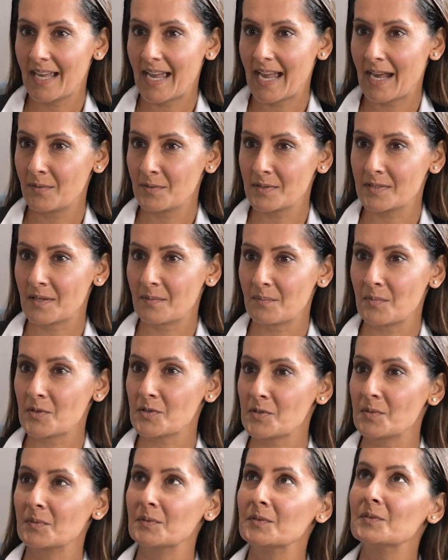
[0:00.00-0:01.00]
How is that
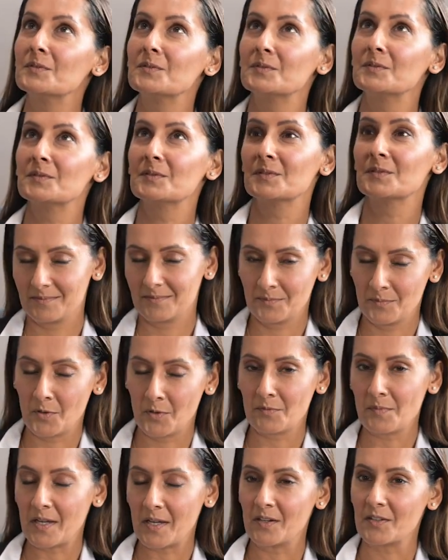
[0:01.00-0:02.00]
possible? And
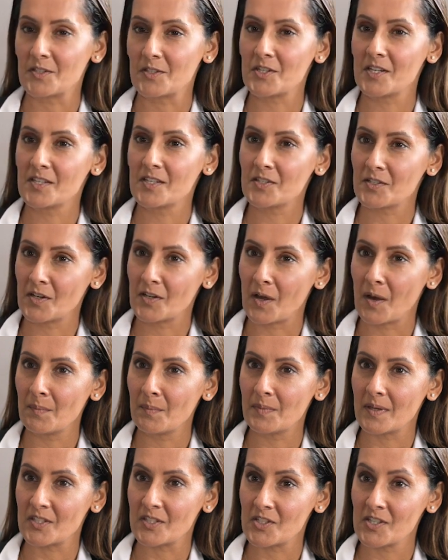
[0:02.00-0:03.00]
one of my aunts, she stood
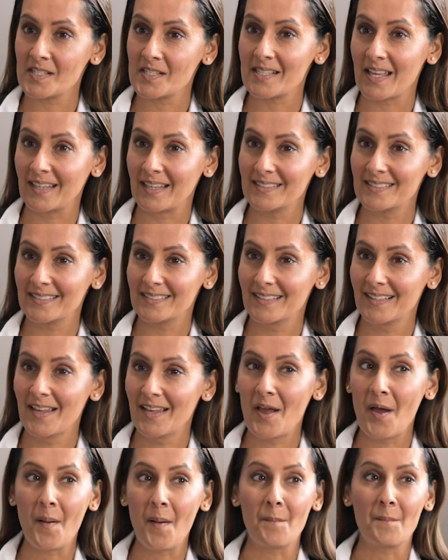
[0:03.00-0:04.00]
up and she said,
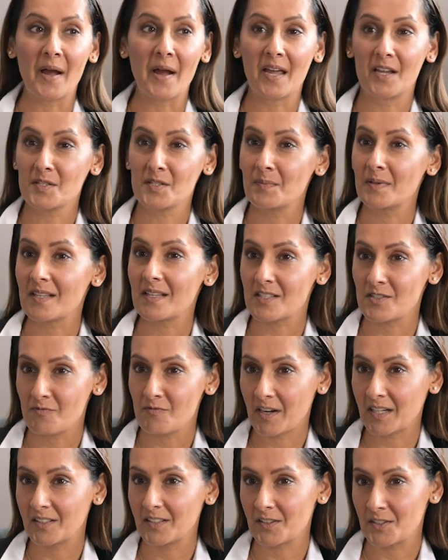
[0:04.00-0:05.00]
my husband doesn't
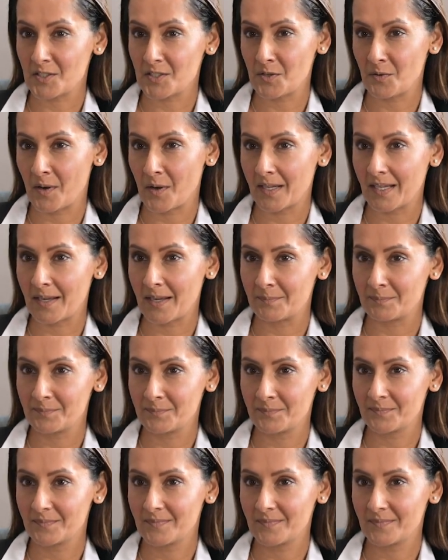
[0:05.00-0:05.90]
recognise who I am.